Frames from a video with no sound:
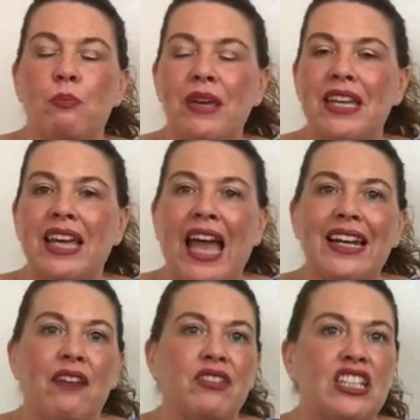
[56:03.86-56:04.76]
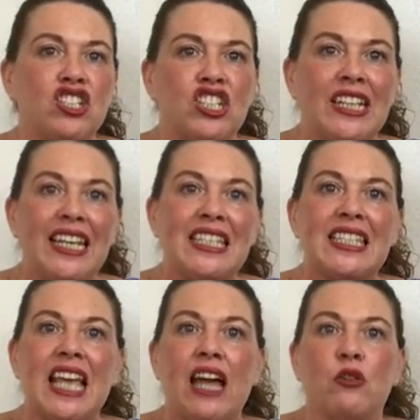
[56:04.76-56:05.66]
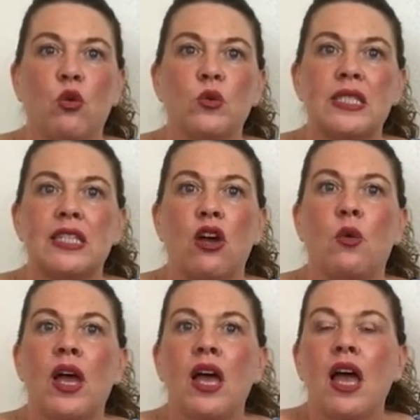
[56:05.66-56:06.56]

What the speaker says: being a lovely chelisse and also